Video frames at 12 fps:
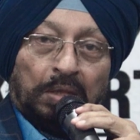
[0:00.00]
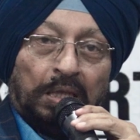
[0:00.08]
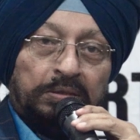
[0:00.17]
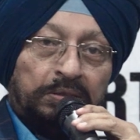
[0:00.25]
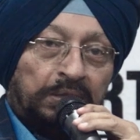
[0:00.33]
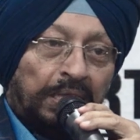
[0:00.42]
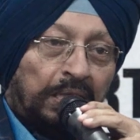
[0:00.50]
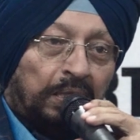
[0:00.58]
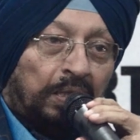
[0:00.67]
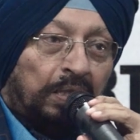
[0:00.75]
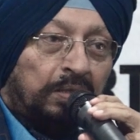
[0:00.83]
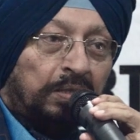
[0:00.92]
A
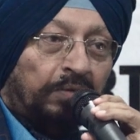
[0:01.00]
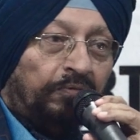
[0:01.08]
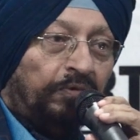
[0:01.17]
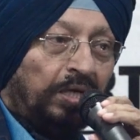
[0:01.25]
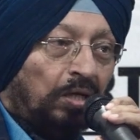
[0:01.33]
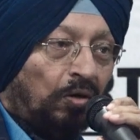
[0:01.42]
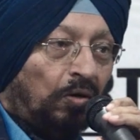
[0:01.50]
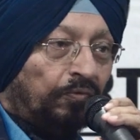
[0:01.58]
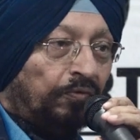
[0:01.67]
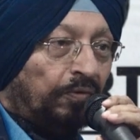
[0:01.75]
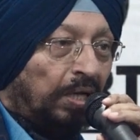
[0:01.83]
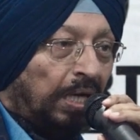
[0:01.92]
Sikh is a way
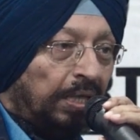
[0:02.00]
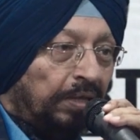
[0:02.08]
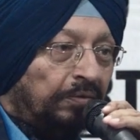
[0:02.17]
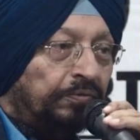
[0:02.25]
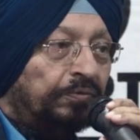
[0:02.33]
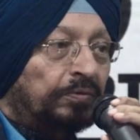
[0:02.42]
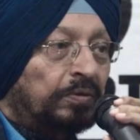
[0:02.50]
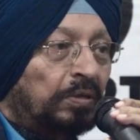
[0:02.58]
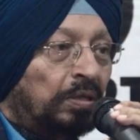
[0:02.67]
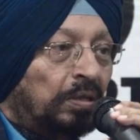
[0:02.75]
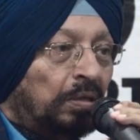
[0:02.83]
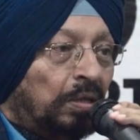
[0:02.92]
of life.
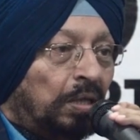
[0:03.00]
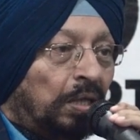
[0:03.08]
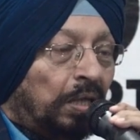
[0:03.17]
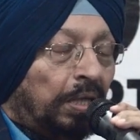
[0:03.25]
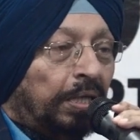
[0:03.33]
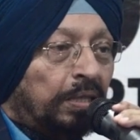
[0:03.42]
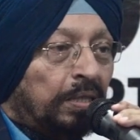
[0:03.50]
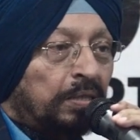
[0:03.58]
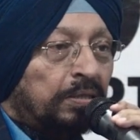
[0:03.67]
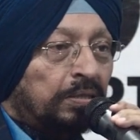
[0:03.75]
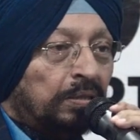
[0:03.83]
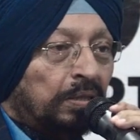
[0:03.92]
It
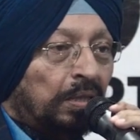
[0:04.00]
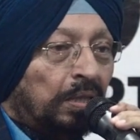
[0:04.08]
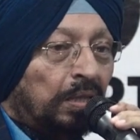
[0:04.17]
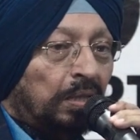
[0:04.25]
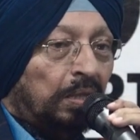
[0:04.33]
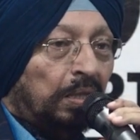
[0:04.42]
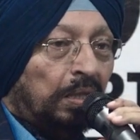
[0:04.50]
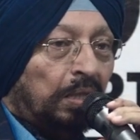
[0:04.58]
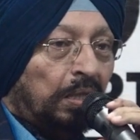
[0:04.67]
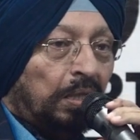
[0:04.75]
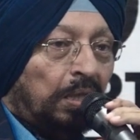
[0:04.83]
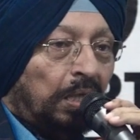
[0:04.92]
is
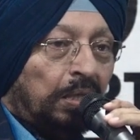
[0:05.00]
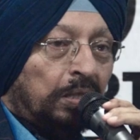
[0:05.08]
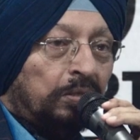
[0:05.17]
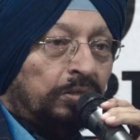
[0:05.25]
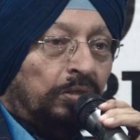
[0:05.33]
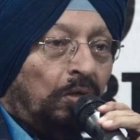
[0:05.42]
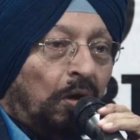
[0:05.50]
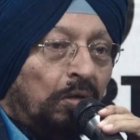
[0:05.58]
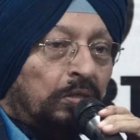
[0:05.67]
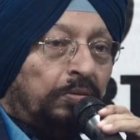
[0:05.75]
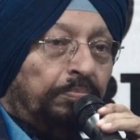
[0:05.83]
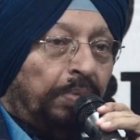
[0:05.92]

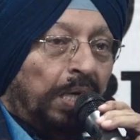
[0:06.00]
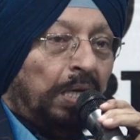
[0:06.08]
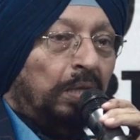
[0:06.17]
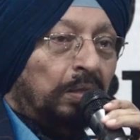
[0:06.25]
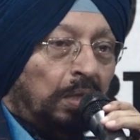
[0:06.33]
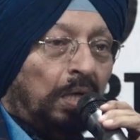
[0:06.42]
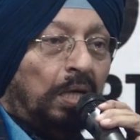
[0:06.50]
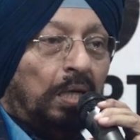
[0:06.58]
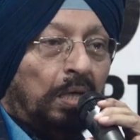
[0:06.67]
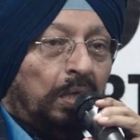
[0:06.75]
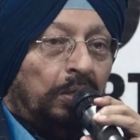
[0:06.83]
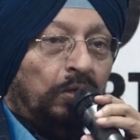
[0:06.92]
not being, with
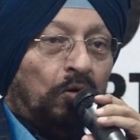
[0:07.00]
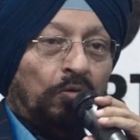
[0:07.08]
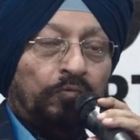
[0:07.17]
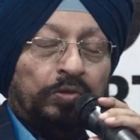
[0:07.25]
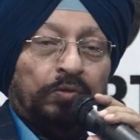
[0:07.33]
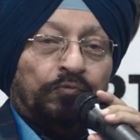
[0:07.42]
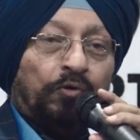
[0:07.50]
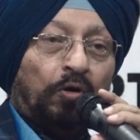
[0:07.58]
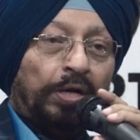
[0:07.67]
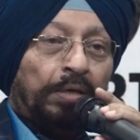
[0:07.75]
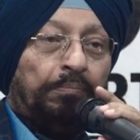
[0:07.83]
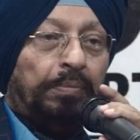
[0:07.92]
a
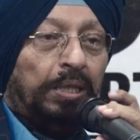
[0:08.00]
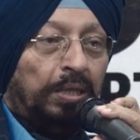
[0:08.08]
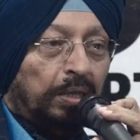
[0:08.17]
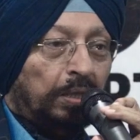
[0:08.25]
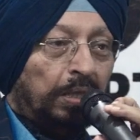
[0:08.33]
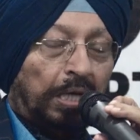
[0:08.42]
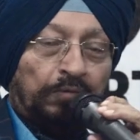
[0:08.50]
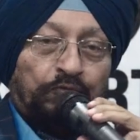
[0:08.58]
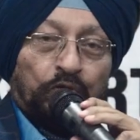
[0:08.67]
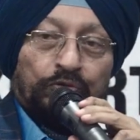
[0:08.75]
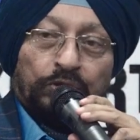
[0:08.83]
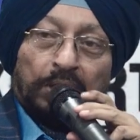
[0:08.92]
flowing beard,
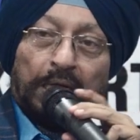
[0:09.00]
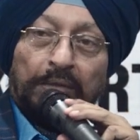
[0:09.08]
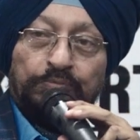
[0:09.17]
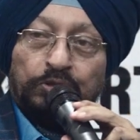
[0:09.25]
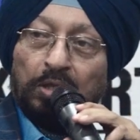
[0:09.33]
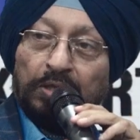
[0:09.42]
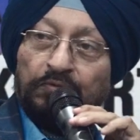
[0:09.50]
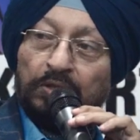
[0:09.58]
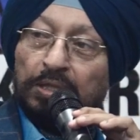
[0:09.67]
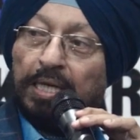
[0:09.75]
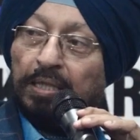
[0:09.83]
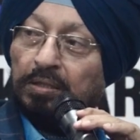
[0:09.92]
unfortunately. I'm sorry
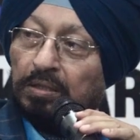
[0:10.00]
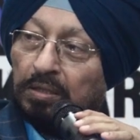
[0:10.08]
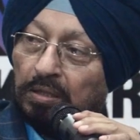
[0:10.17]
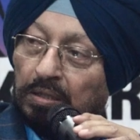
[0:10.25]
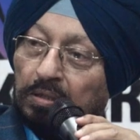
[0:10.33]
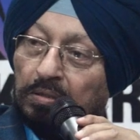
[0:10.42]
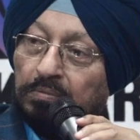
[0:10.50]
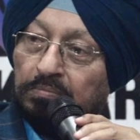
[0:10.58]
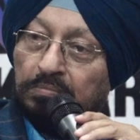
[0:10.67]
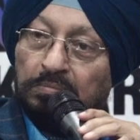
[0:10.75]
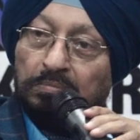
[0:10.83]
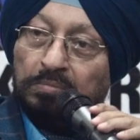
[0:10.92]
for that,
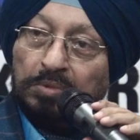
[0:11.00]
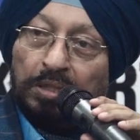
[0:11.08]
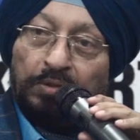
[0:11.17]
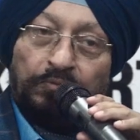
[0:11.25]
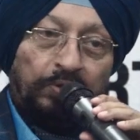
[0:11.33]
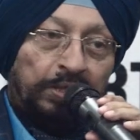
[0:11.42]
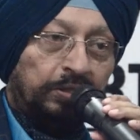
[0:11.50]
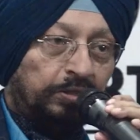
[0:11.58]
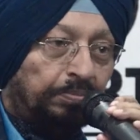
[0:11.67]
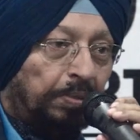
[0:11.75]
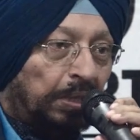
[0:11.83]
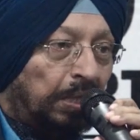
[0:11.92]

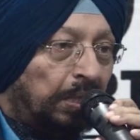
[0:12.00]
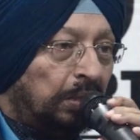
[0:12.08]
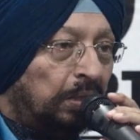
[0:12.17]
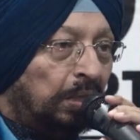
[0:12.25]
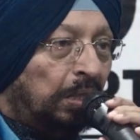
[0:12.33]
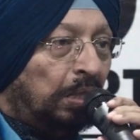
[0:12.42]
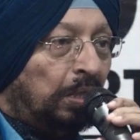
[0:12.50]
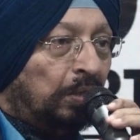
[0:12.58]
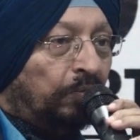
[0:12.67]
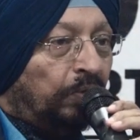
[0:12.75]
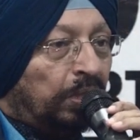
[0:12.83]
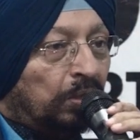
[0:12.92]
friends. But then
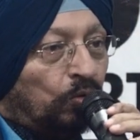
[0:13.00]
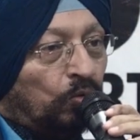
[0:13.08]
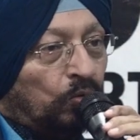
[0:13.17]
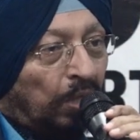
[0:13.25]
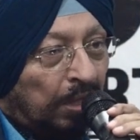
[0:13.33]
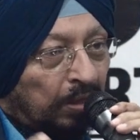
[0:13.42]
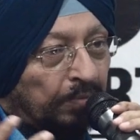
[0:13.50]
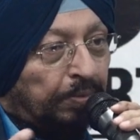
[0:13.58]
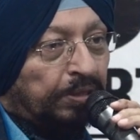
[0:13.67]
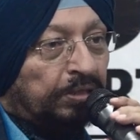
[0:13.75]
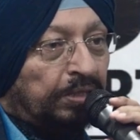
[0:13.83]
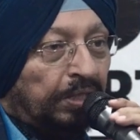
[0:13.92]
when Guru
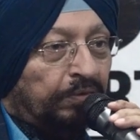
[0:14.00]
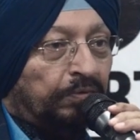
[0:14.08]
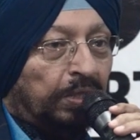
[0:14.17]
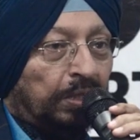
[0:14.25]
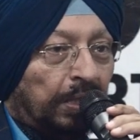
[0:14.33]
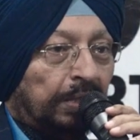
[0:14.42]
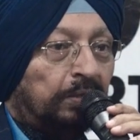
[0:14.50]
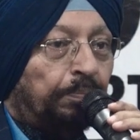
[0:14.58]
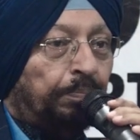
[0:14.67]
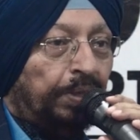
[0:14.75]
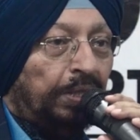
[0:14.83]
Nanak perceived it as a